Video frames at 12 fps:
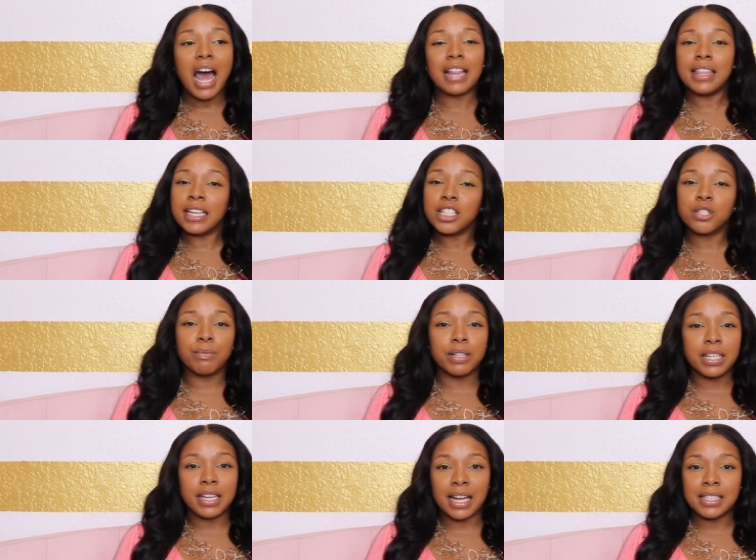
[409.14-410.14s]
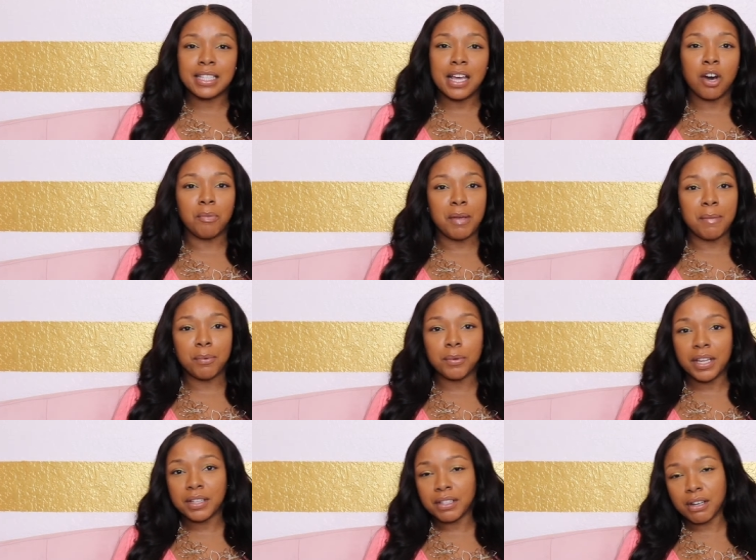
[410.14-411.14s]
I think it's really nice to help people
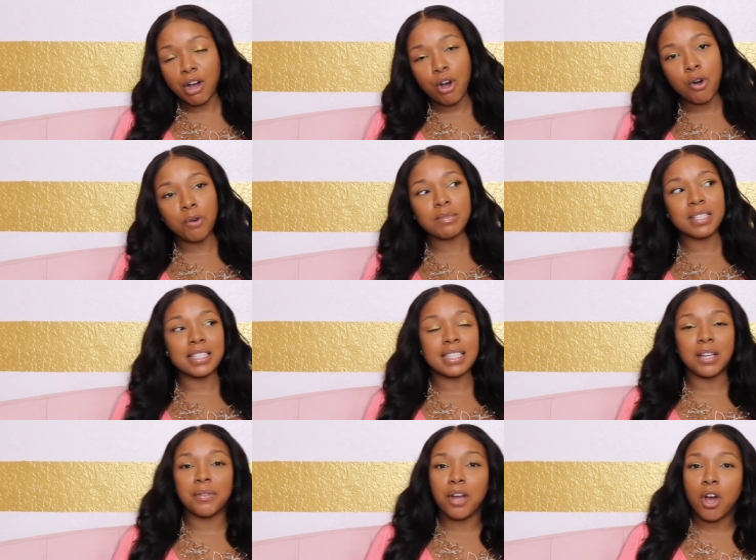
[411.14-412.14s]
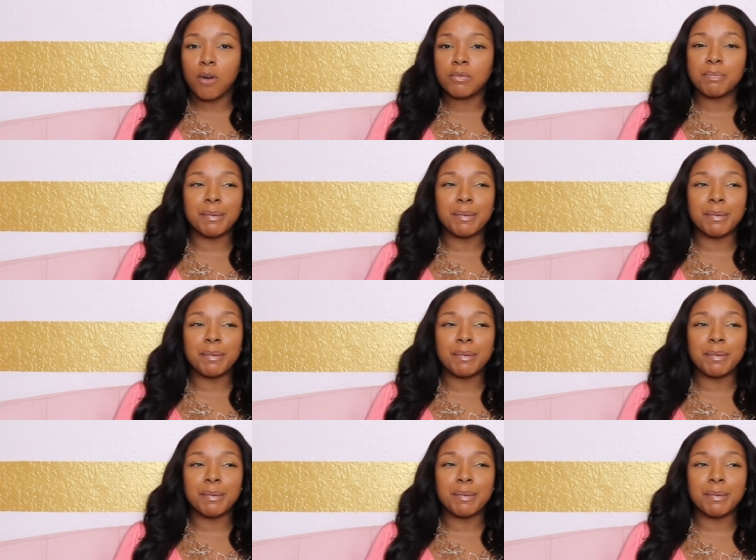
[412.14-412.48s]
get their homes and sell their homes,